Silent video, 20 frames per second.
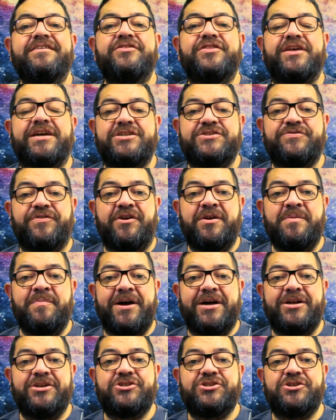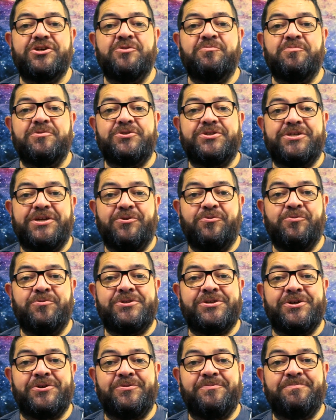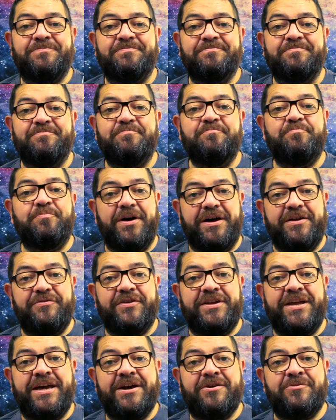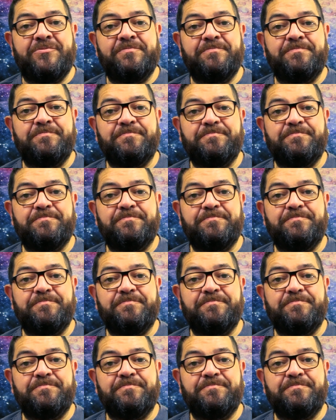Thanks very much, and we'll see you all soon. Bye for now.